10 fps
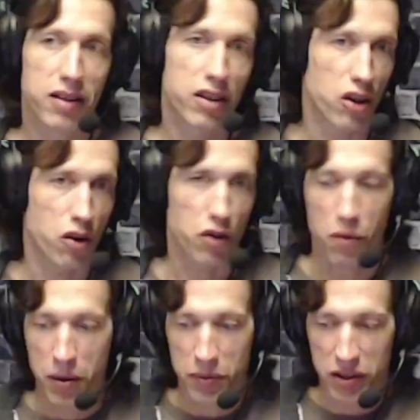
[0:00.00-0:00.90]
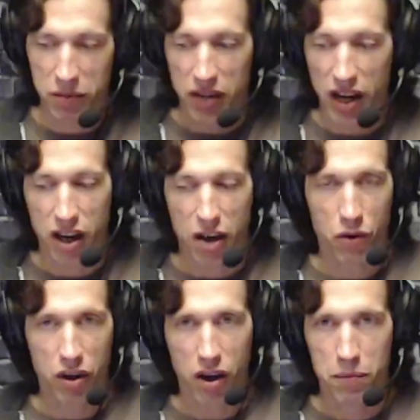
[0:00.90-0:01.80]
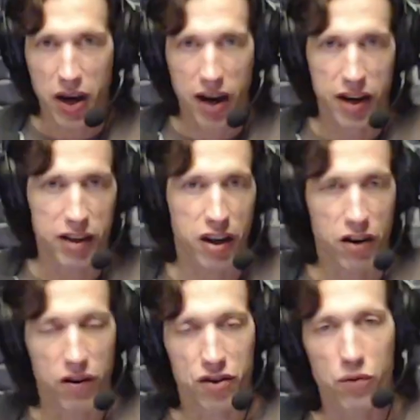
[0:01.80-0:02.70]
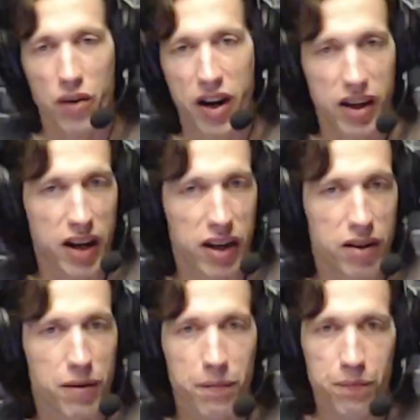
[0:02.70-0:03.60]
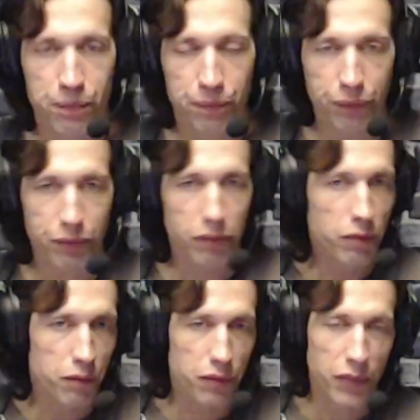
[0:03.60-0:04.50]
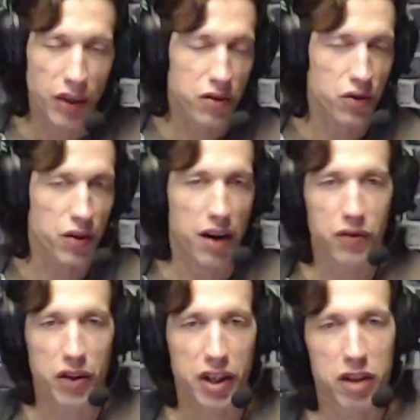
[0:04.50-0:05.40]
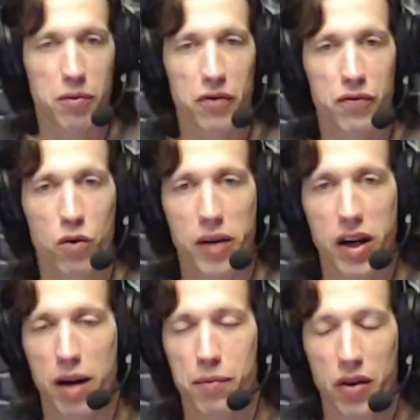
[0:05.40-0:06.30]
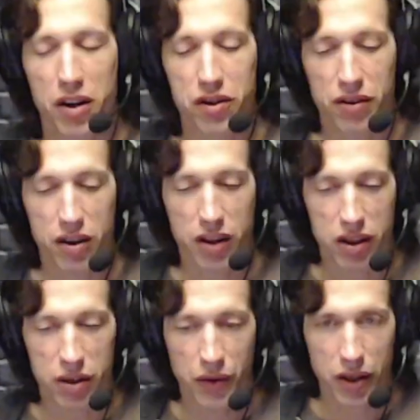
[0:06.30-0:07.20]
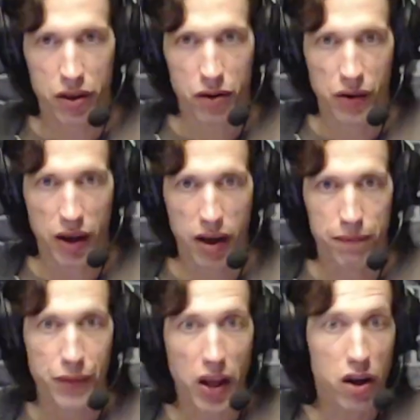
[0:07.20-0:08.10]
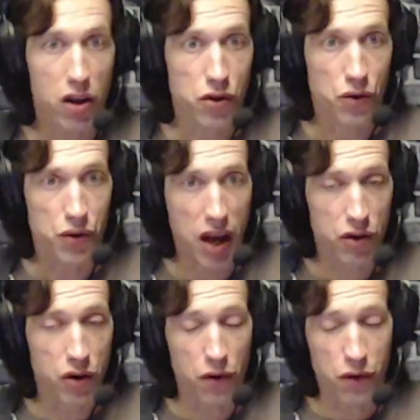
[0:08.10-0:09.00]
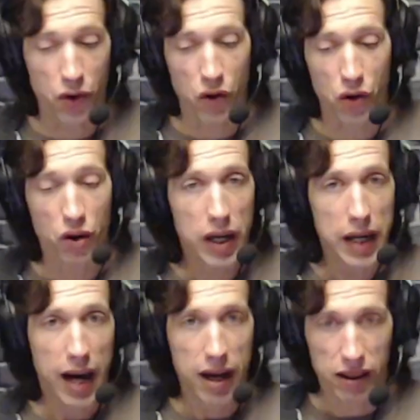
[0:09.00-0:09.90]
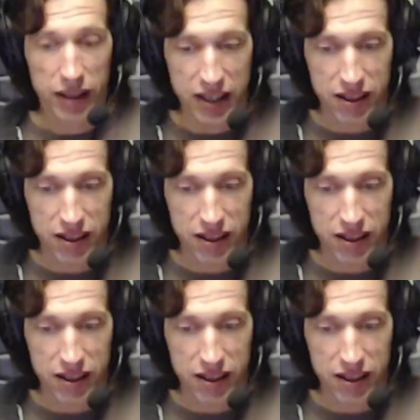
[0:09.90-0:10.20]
there may be some data I want to combine in here as array data so that if we need to perform any operations on that, then we can do that. So that'll do it for at least